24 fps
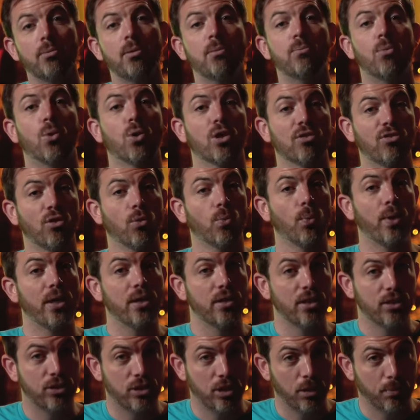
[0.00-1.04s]
bit more of a
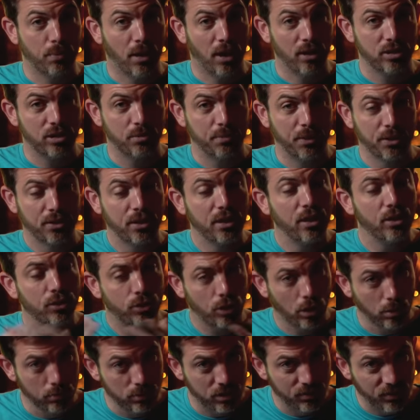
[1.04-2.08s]
realistic possibility in
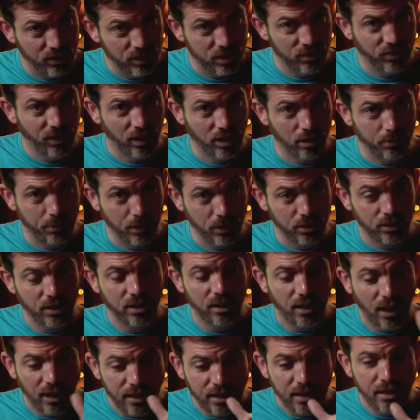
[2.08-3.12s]
terms of its availability,
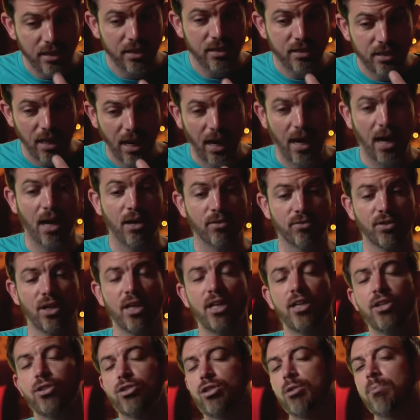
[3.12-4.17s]
and I needed to have
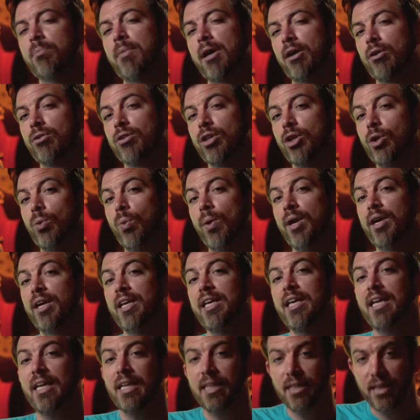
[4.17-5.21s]
some better
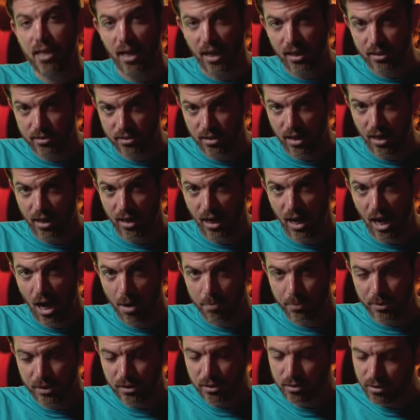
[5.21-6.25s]
liquidity in case that
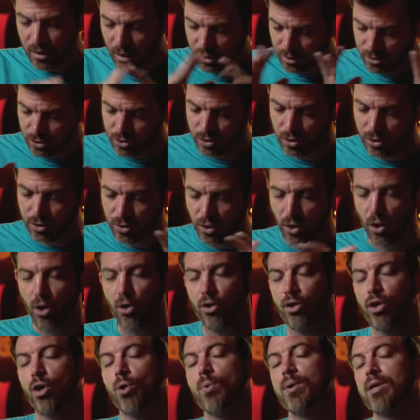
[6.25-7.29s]
happened. And that is still an
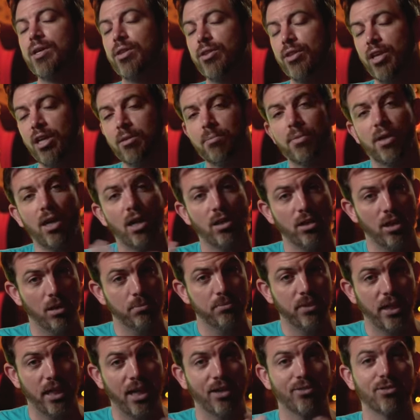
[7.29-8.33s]
ongoing thing, but I'll
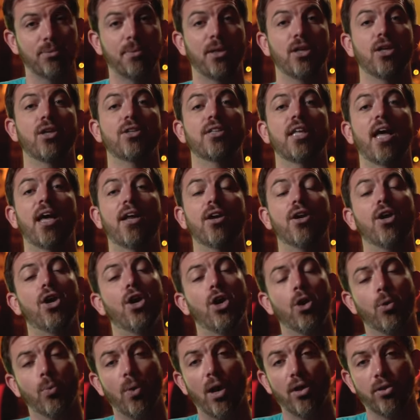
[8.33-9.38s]
update everybody on that
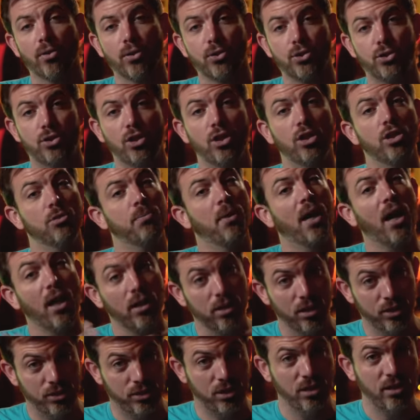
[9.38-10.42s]
rather soon. But I
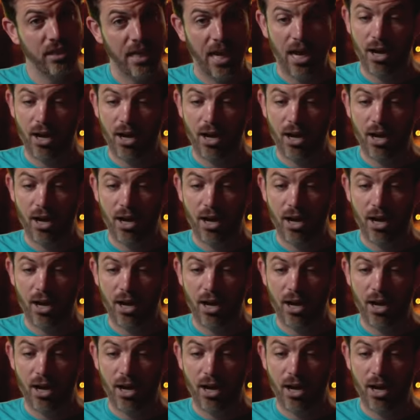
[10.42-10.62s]
listed the